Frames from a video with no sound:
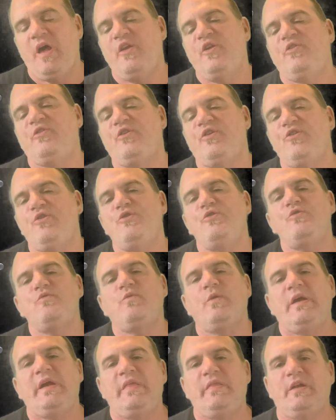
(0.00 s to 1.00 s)
there's a new
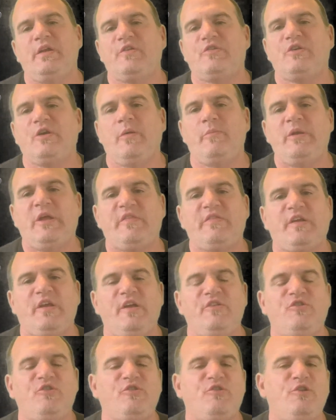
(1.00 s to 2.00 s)
way that it's coming out that I
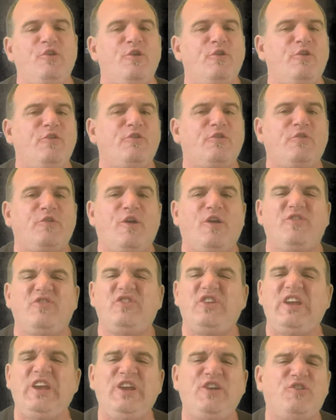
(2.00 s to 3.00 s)
just noticed called
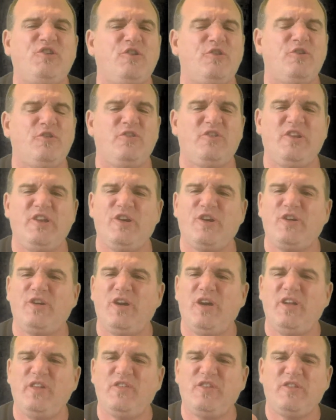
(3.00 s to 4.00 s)
tinctures. And
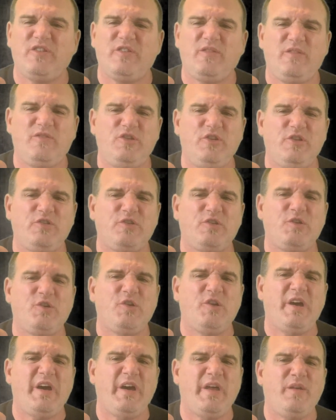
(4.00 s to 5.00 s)
it's just
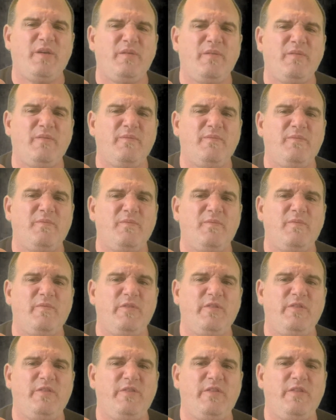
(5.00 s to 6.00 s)

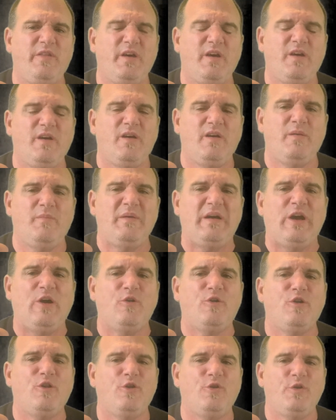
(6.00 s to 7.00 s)
Kratom, the
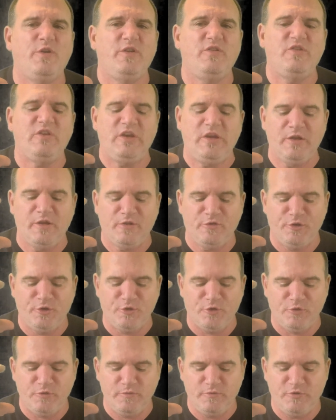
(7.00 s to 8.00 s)
alkaloids in a
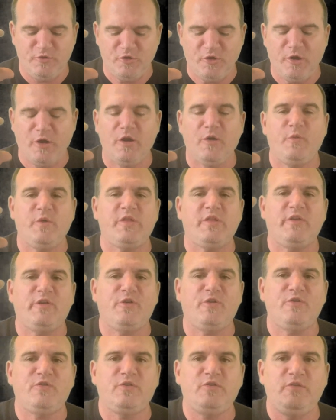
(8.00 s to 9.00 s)
little jar with a
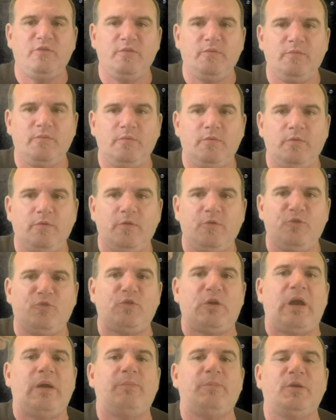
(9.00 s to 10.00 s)
little
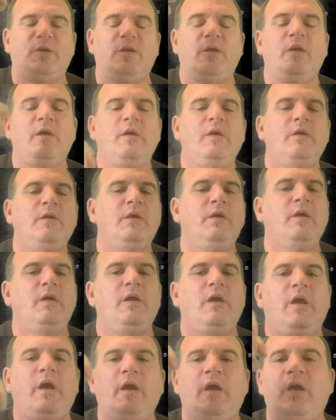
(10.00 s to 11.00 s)
dropper.
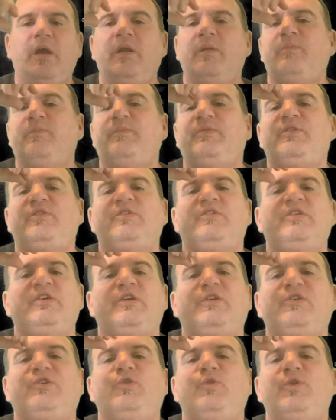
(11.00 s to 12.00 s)
And
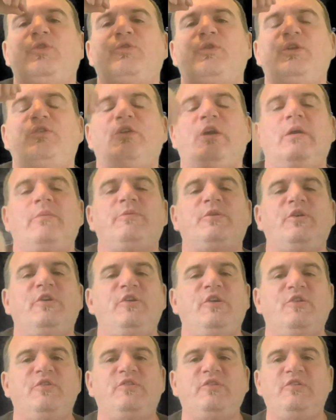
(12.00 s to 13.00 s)
stick 2 or 3 drops under
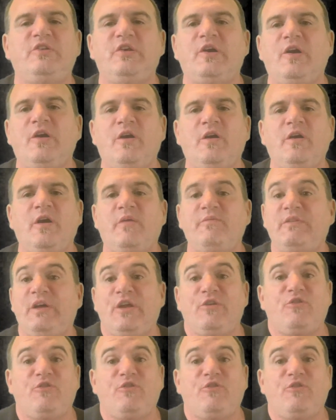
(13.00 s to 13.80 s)
your tongue. I've not